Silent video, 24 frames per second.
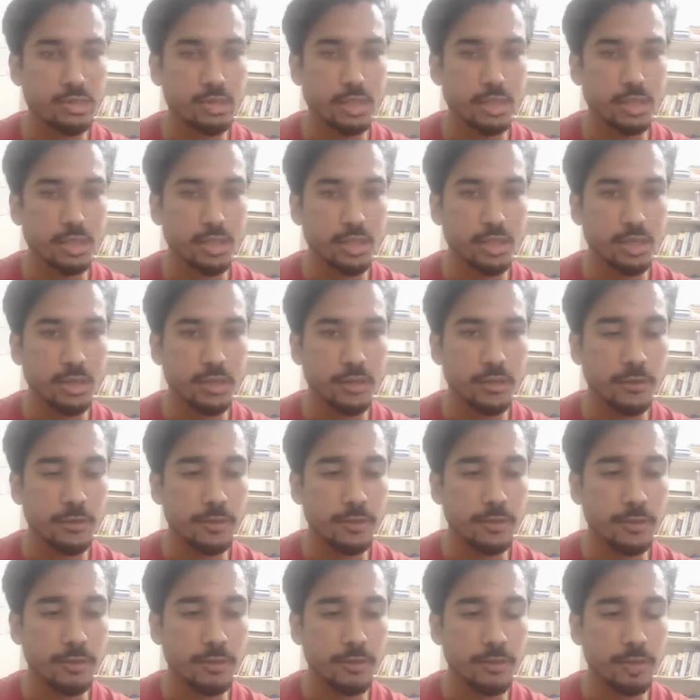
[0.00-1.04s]
the
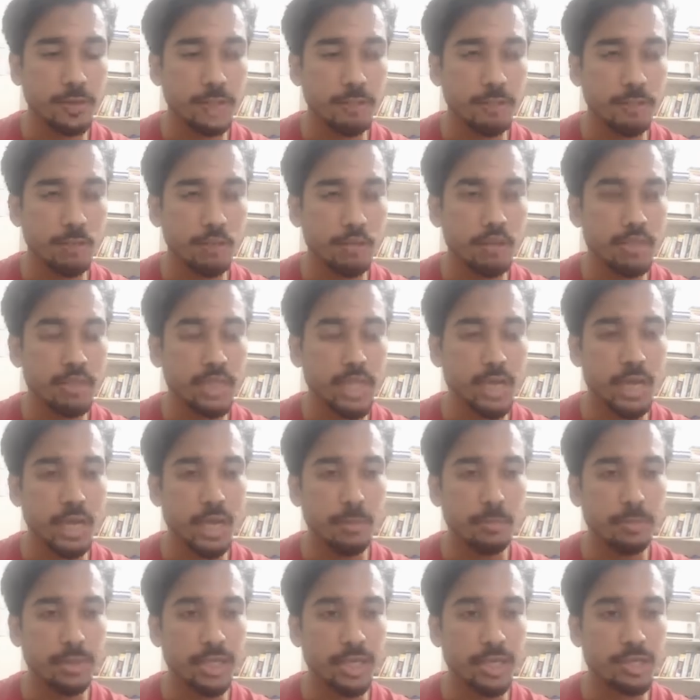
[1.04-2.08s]
Spring Boot, the
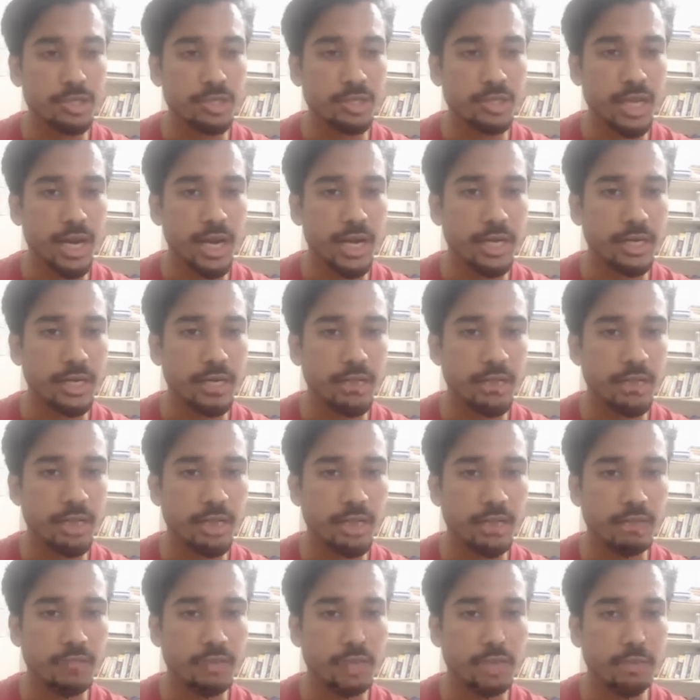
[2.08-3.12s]
application, that
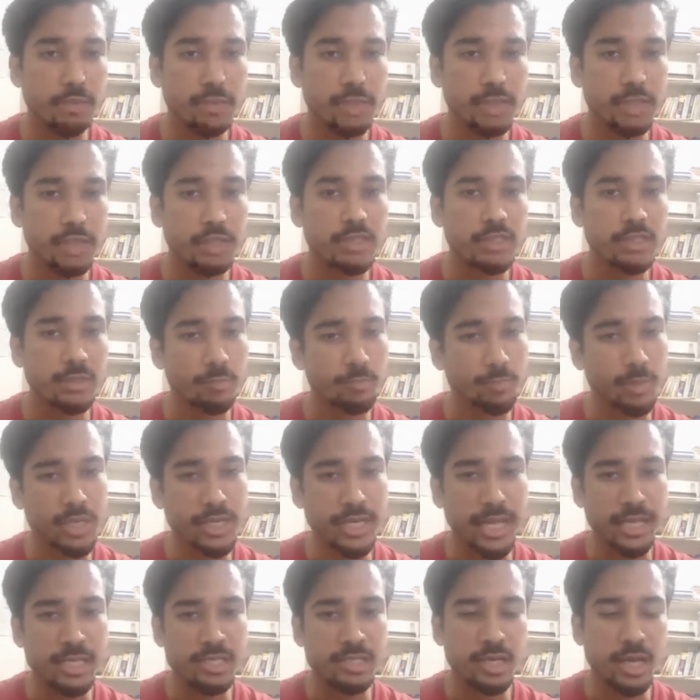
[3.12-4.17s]
there will be
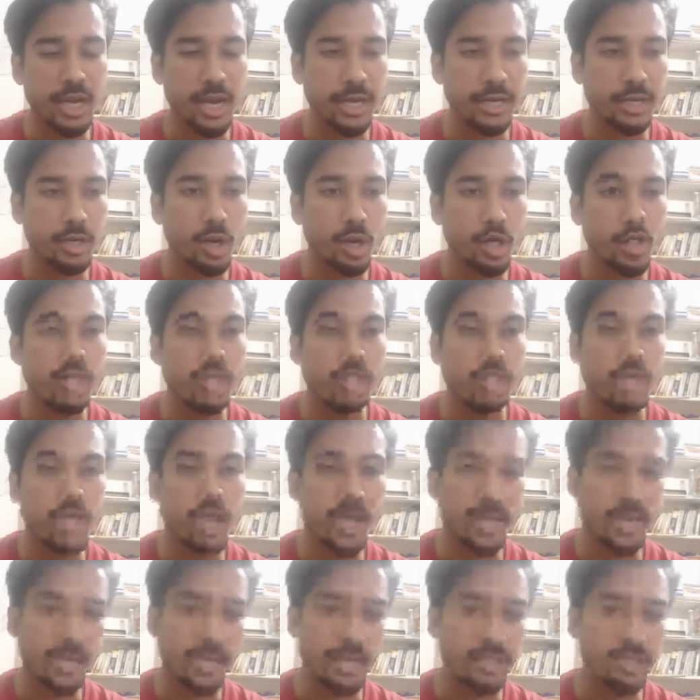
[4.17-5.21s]
simple text and not
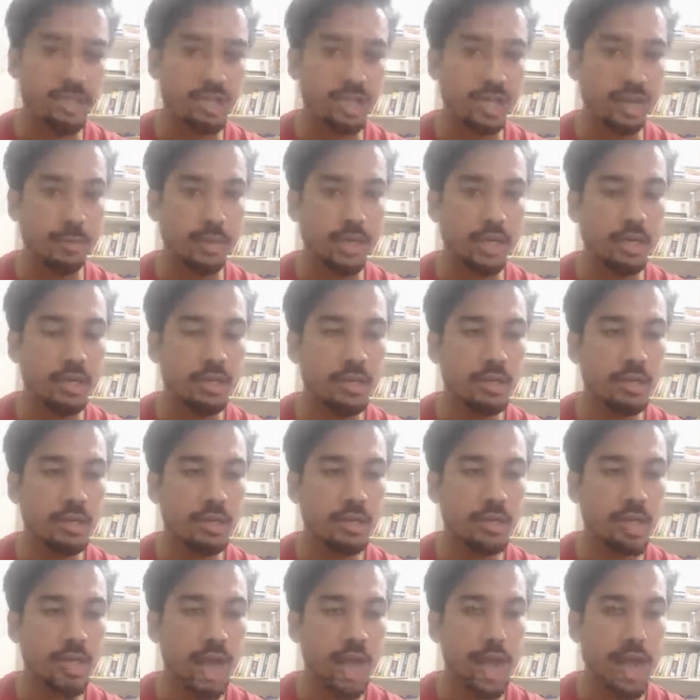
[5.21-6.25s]
an HTML.
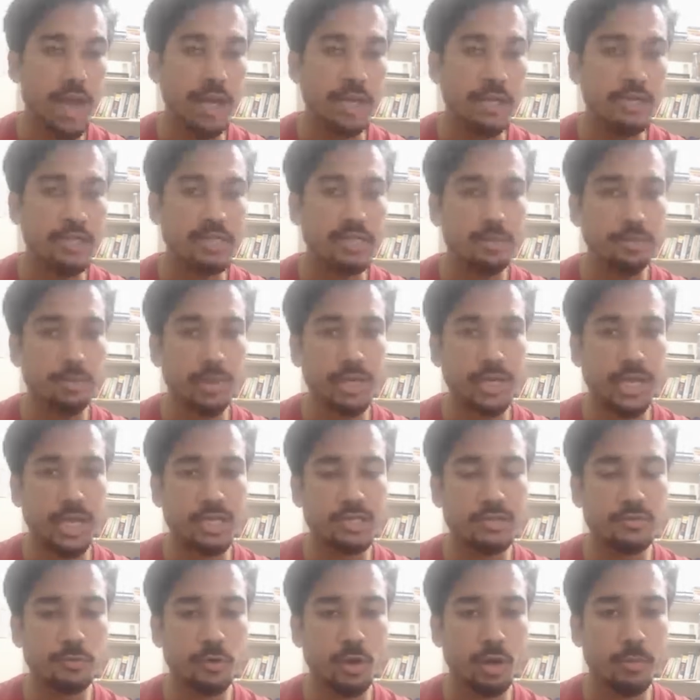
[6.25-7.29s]
And simple
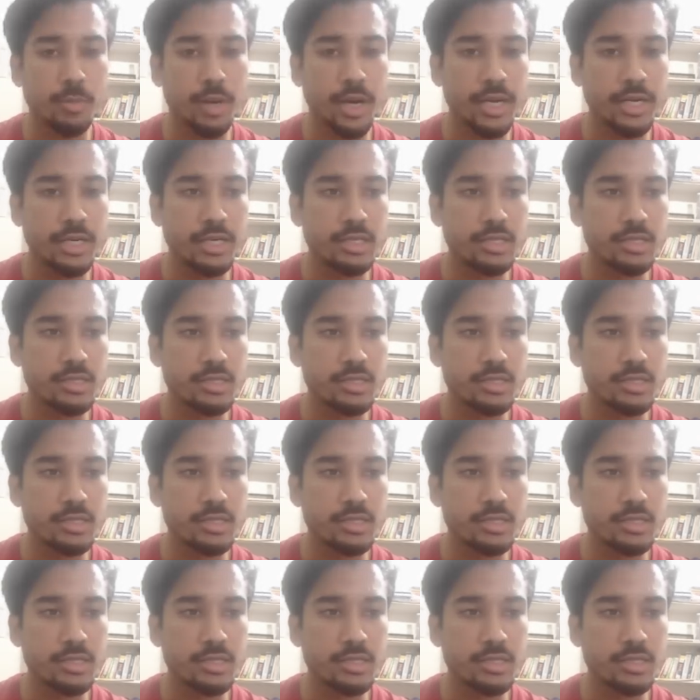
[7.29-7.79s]
text format